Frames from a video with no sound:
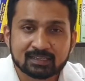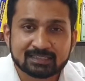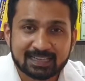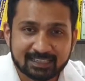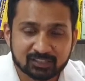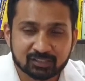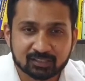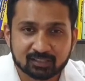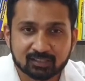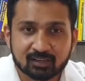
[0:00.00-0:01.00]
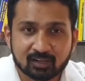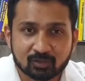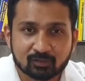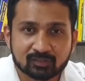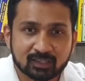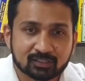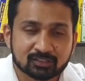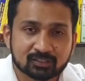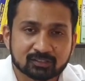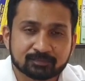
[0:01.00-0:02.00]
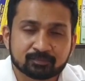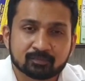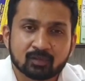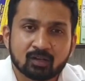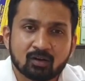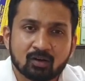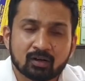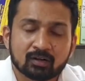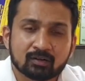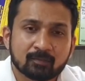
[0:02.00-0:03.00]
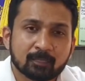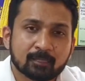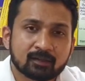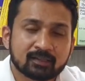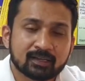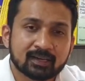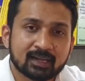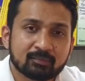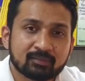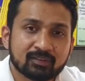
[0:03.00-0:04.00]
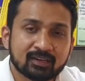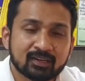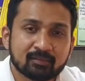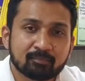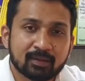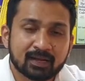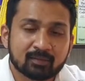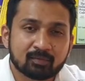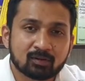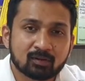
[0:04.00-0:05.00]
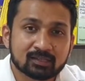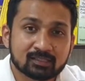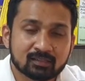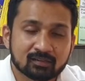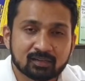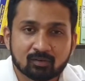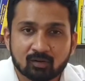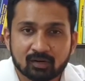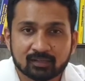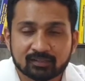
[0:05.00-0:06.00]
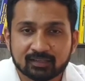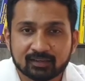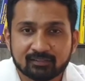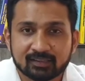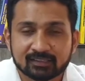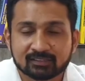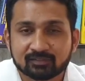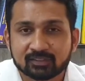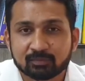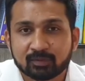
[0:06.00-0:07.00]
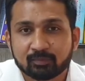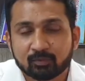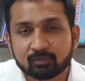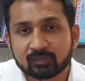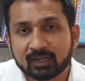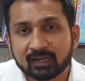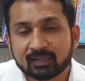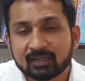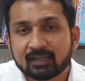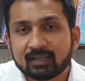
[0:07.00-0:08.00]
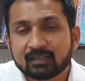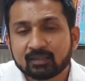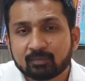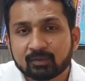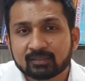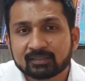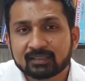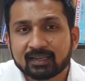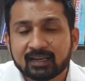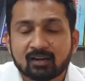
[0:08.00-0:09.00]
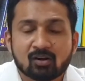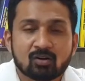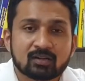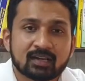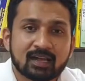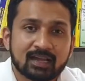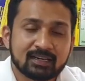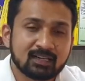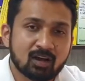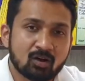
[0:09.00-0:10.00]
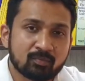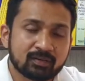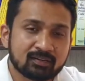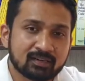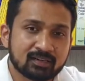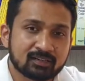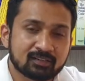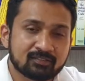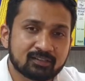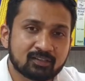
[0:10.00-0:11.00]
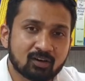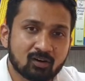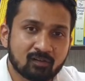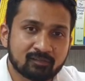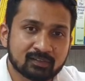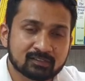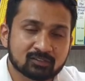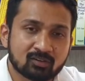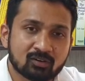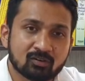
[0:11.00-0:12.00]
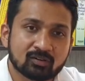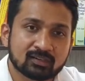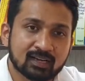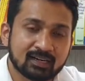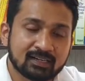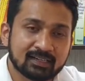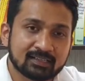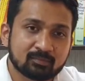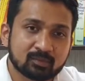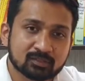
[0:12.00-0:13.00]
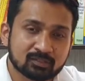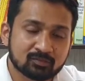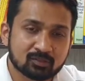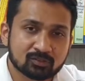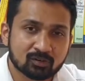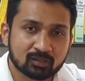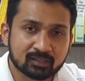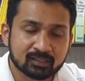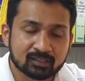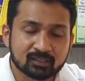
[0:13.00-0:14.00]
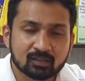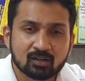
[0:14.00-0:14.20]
sanction, grant of sanction, or there can be very impeccable or sterling quality evidence which may prove that the person cannot anyhow be related with the offense, or on that day the person was not there.